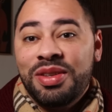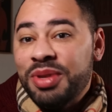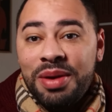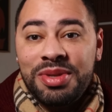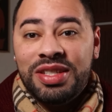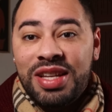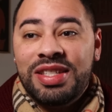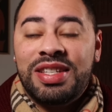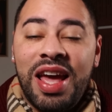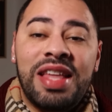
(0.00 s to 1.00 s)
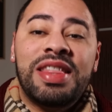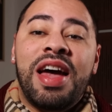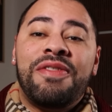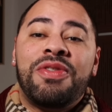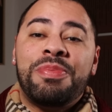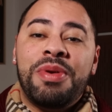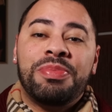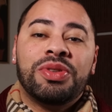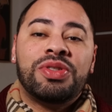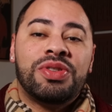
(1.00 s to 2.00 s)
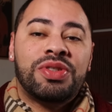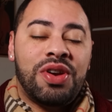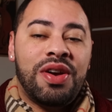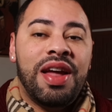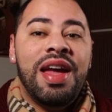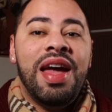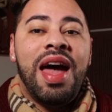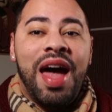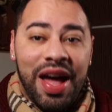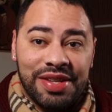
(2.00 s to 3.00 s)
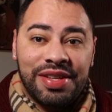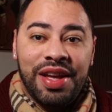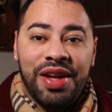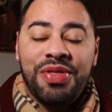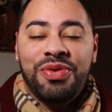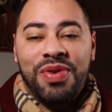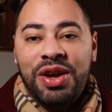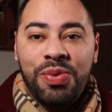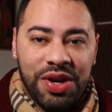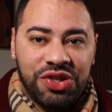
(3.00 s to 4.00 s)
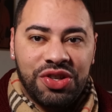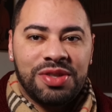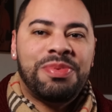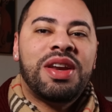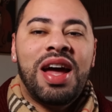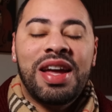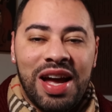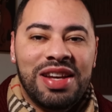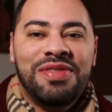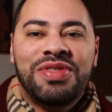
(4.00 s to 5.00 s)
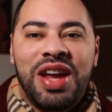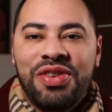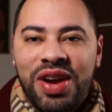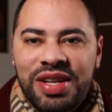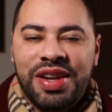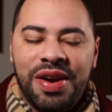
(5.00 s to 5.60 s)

sometimes it does take that for people to start asking the right questions, but I kind of digress